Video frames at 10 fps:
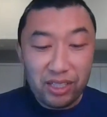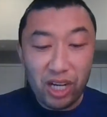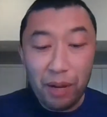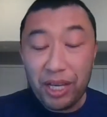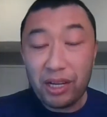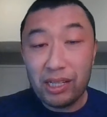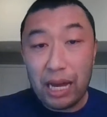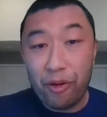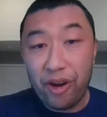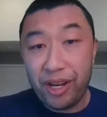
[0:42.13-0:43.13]
Tommy
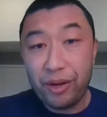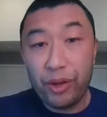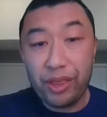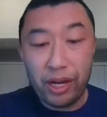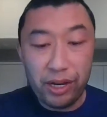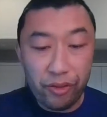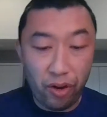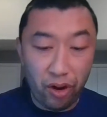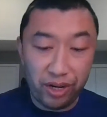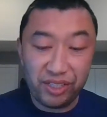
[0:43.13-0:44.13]
collaborated with another
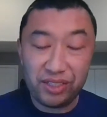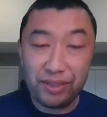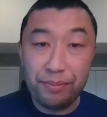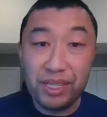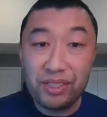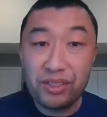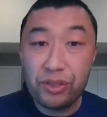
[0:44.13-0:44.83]
artist, Ms.